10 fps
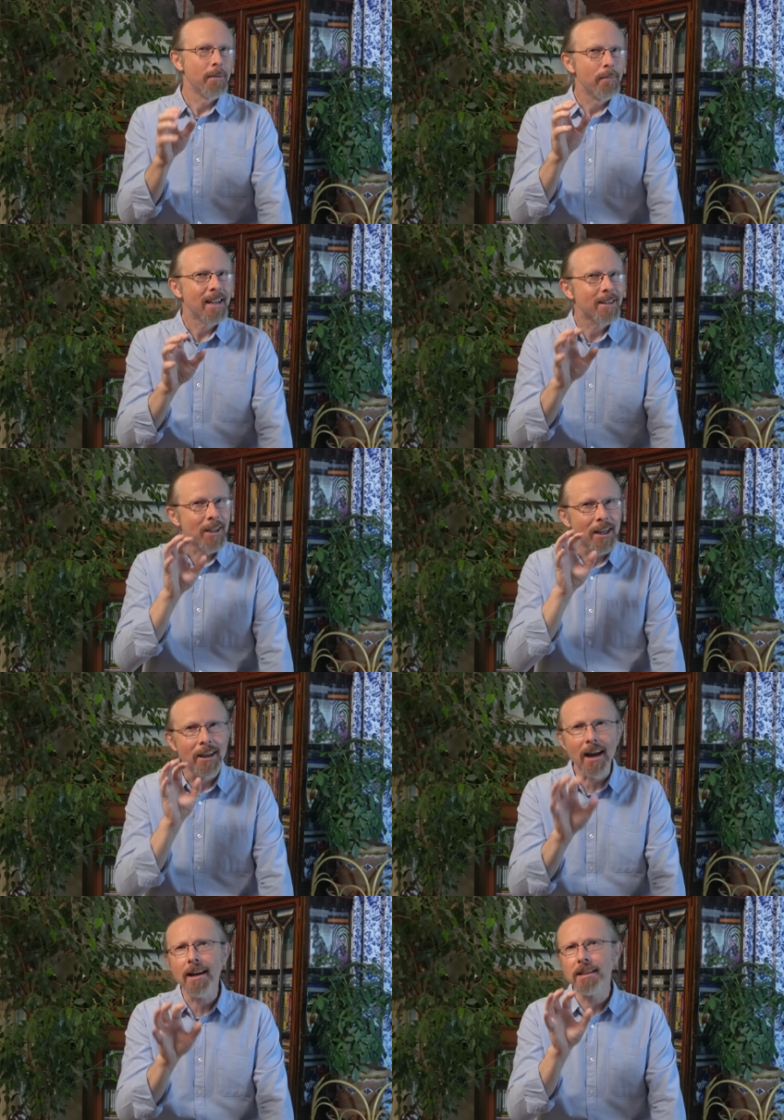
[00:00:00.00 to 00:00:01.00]
makes the
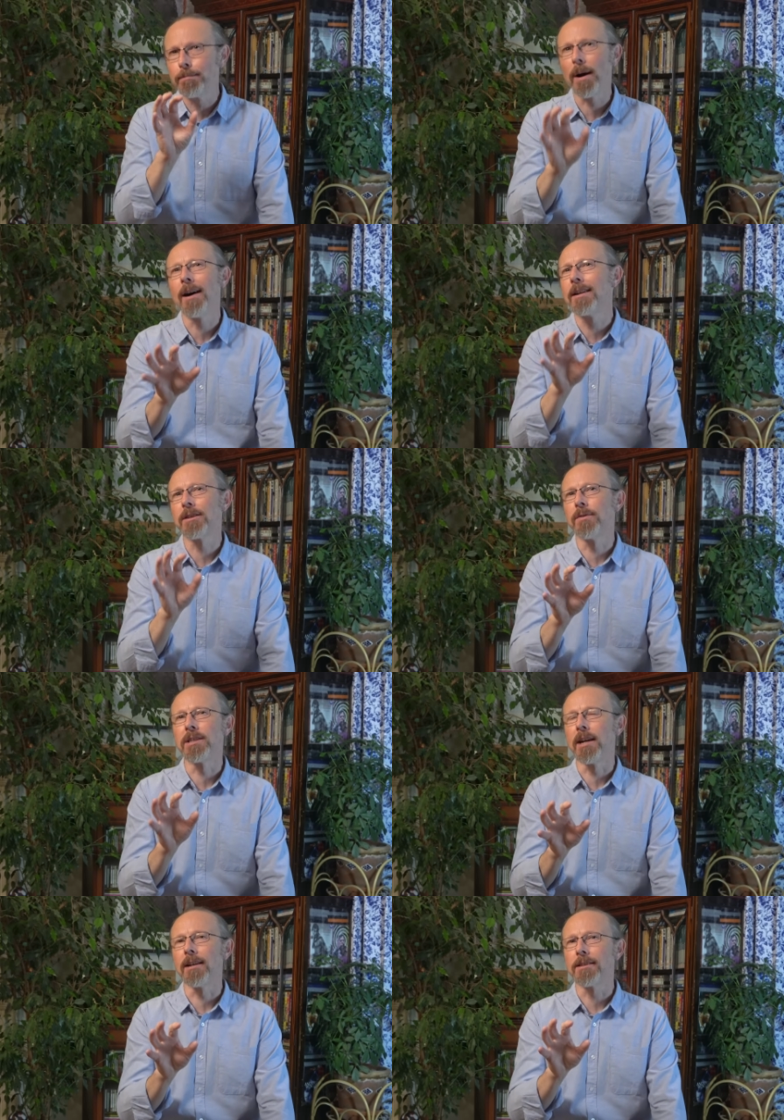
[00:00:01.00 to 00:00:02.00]
last parts of the
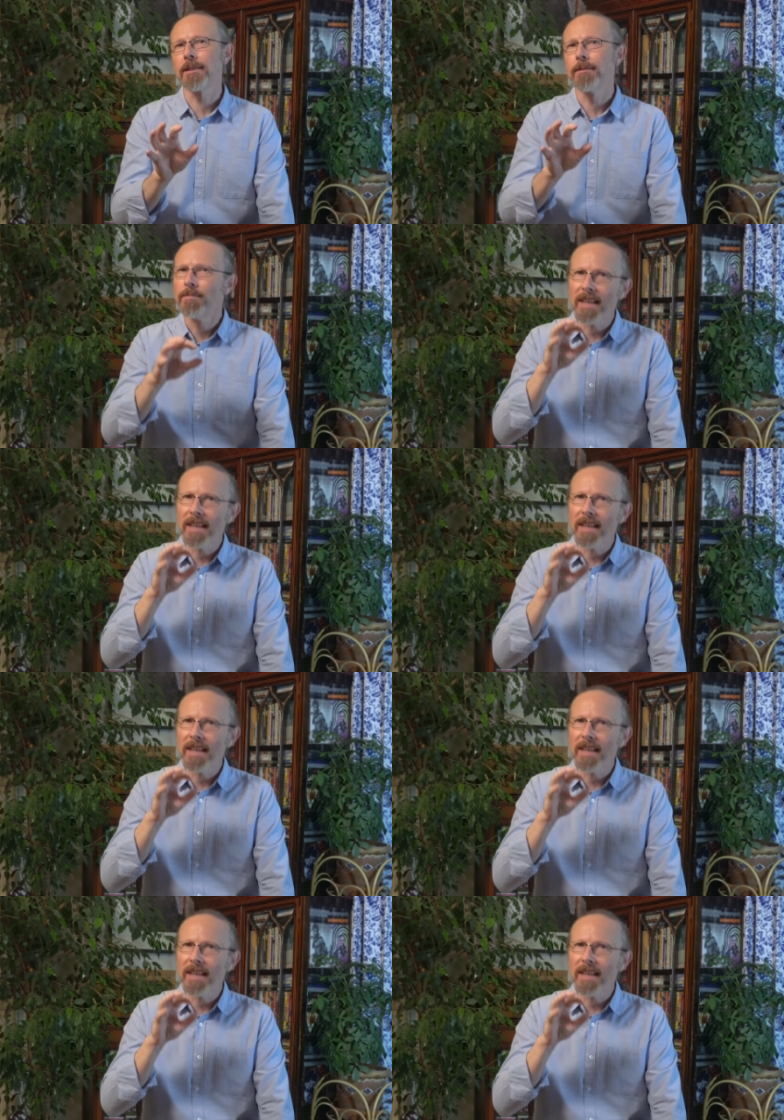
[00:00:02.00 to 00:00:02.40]
task